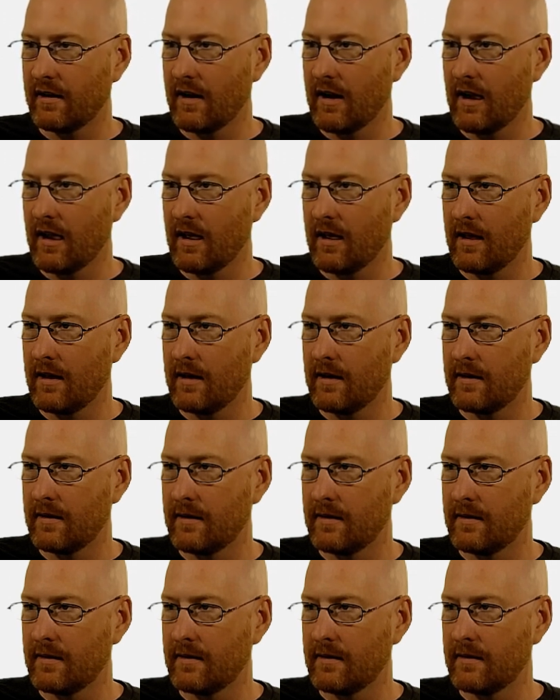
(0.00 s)

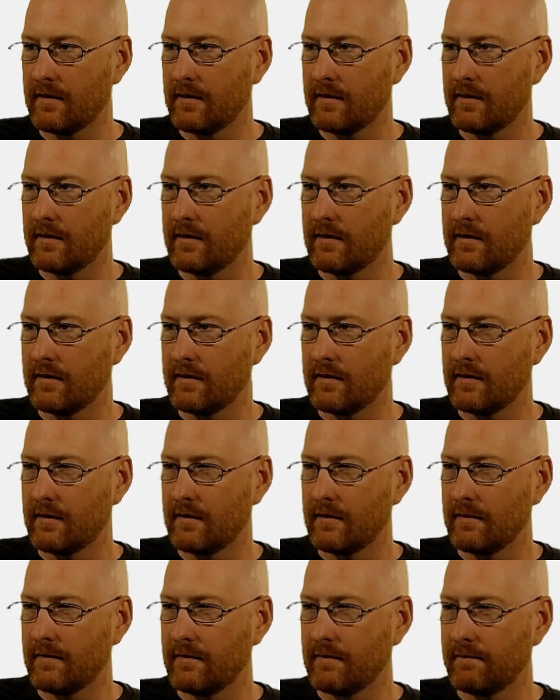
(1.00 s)

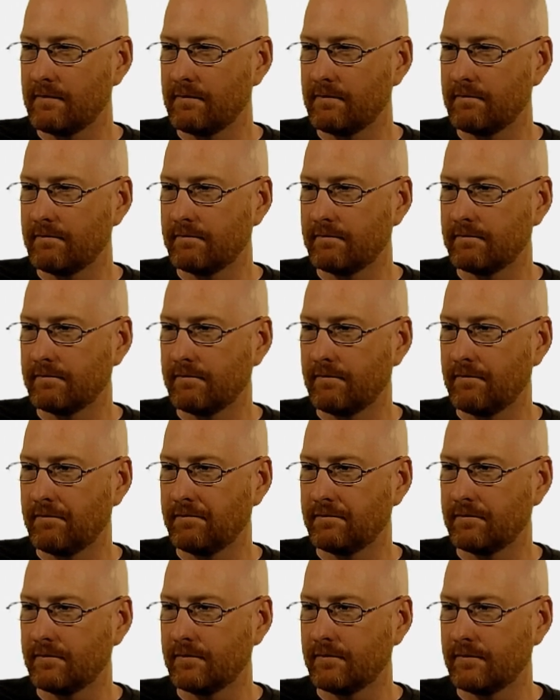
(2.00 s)

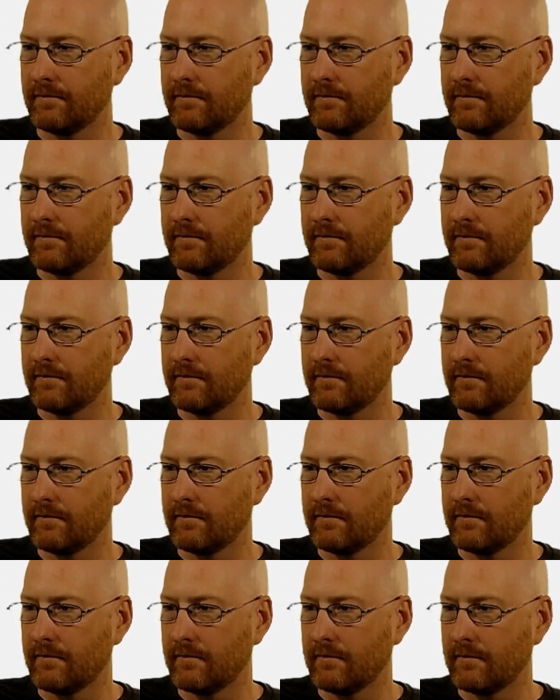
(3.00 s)

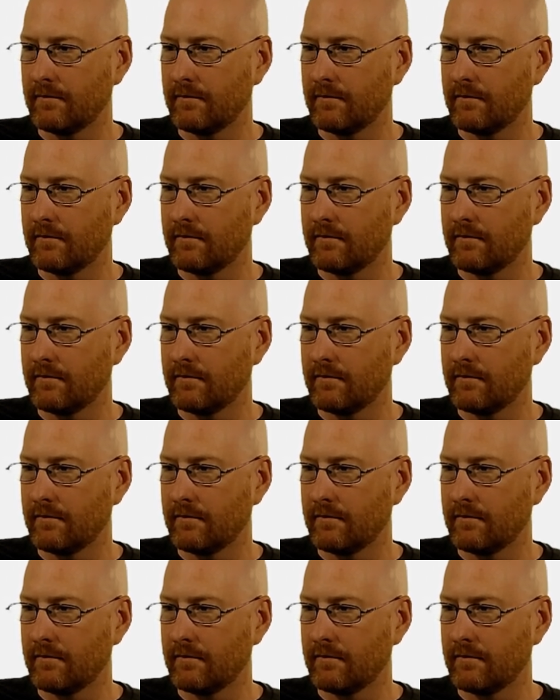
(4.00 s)
(silence)